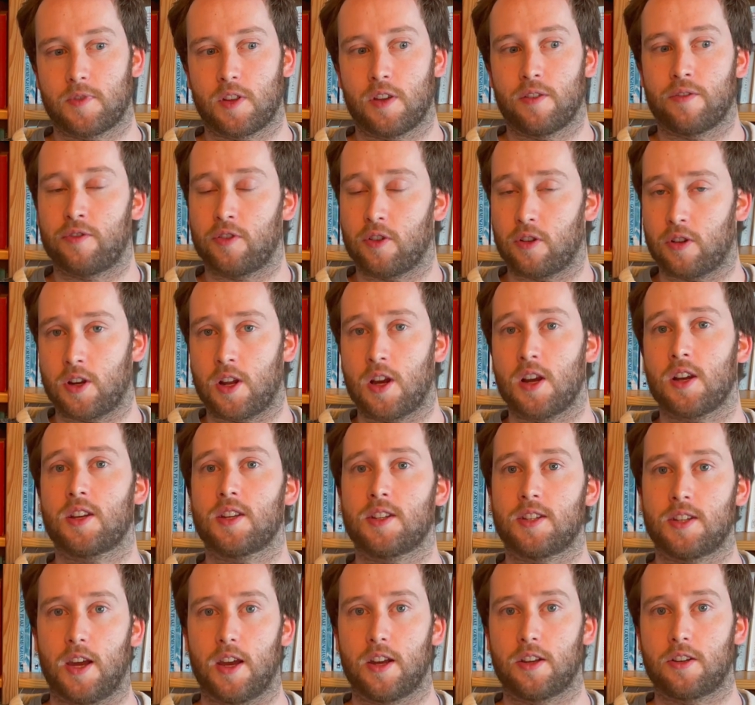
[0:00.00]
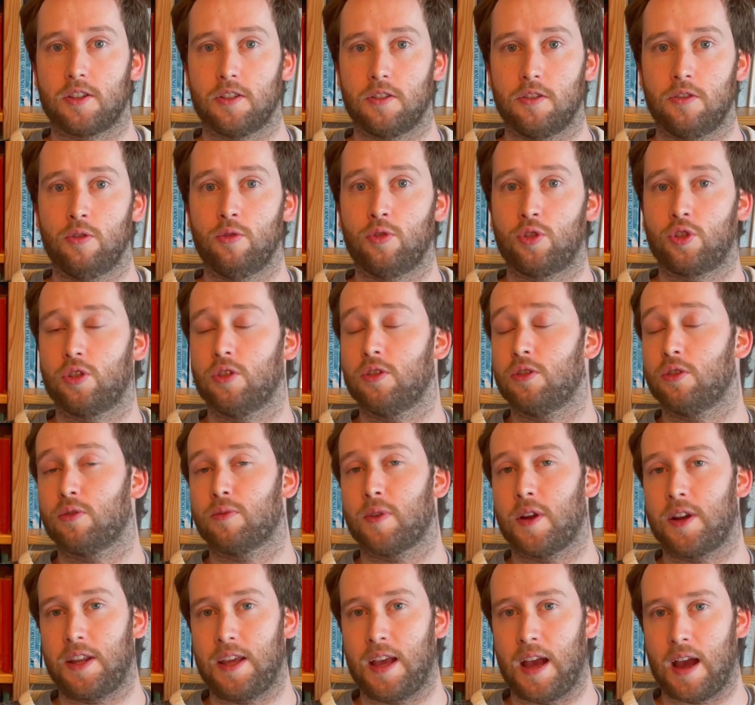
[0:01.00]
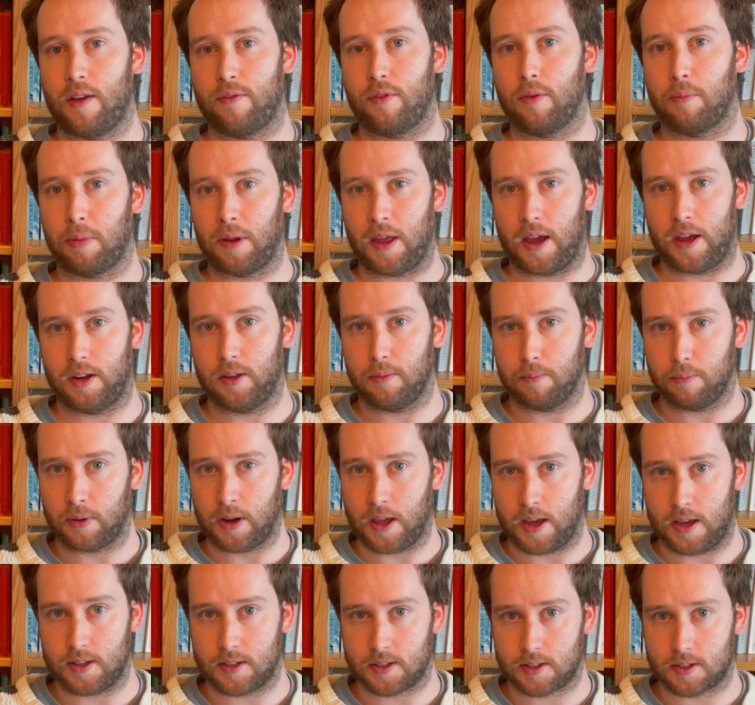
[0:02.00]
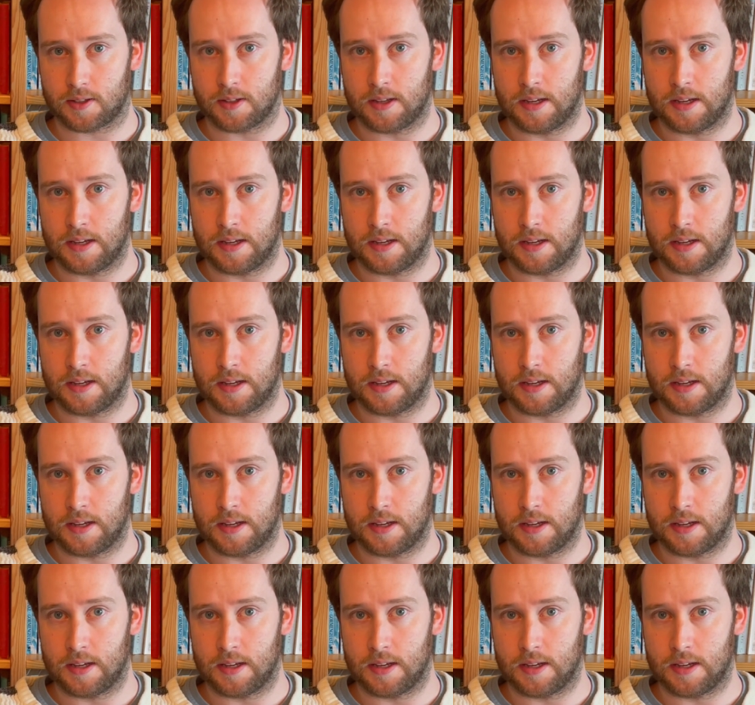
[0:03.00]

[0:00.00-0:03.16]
For an architect, you should already have a plan in place,